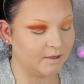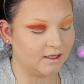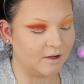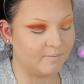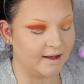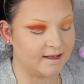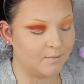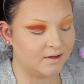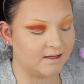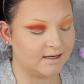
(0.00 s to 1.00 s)
then I'm going to go back in
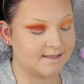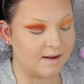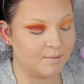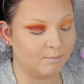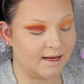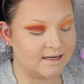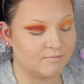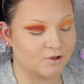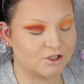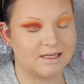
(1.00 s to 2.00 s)
with the tapered
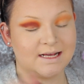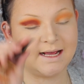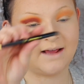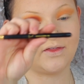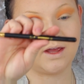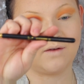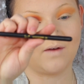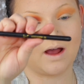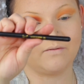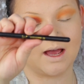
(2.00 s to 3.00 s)
blending brush, the
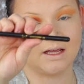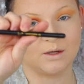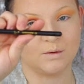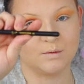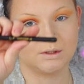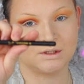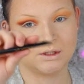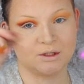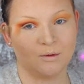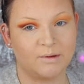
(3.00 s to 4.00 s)
E35 that I
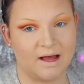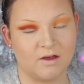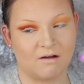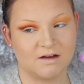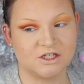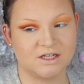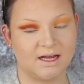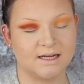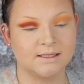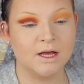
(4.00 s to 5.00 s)
used to apply the orange
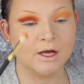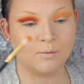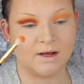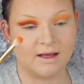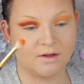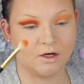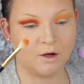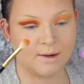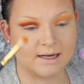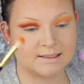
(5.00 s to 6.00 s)
shade, with
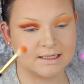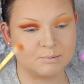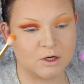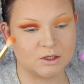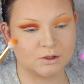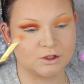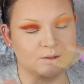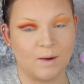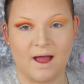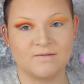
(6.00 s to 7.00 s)
no excess product,
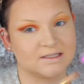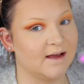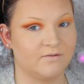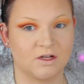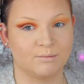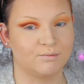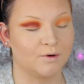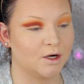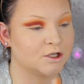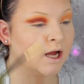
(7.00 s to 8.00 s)
just whatever's left on the
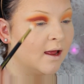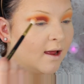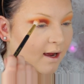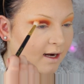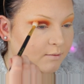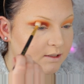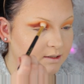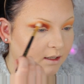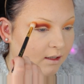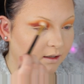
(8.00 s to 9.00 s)
brush. And I'm just
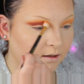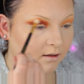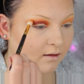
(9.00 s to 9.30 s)
going to